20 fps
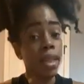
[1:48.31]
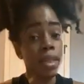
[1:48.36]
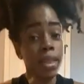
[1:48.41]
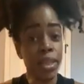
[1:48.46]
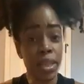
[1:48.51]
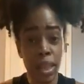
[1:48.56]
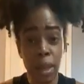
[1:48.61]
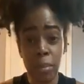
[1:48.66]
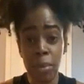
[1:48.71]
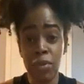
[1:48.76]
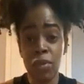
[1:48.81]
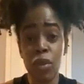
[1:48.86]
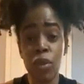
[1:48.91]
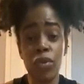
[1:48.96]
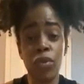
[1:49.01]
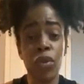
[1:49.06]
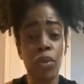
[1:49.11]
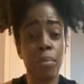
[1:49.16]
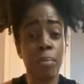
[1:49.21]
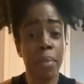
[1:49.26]
Some of you,
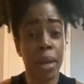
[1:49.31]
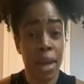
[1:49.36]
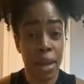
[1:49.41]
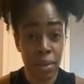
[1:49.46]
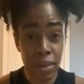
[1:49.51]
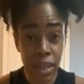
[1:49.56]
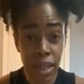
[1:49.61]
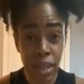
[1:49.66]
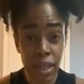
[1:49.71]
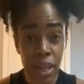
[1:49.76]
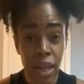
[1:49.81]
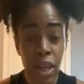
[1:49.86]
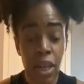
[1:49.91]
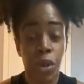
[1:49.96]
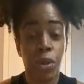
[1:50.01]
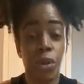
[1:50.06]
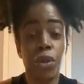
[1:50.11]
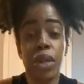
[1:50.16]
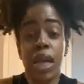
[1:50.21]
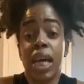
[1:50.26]
if you're married,
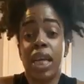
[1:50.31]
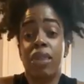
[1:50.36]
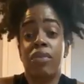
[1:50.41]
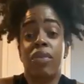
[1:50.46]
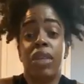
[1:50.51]
you're not